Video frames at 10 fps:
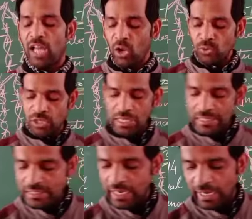Now
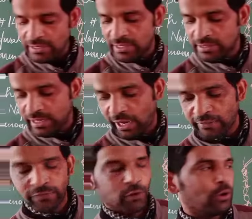these charges
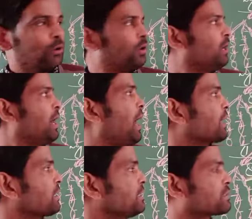can flow
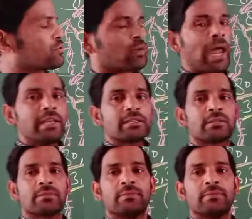or strikes